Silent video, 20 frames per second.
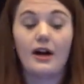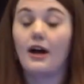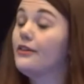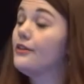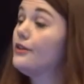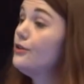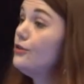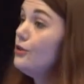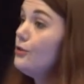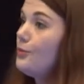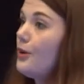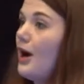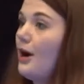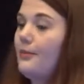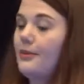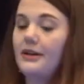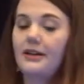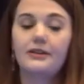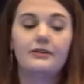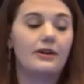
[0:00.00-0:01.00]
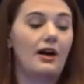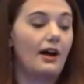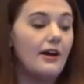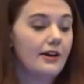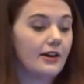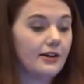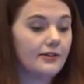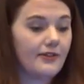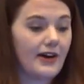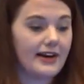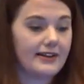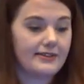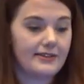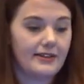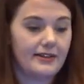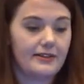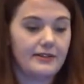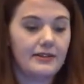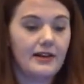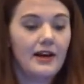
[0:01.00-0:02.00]
the Google properties, all your
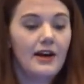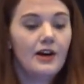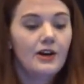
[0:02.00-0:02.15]
devices,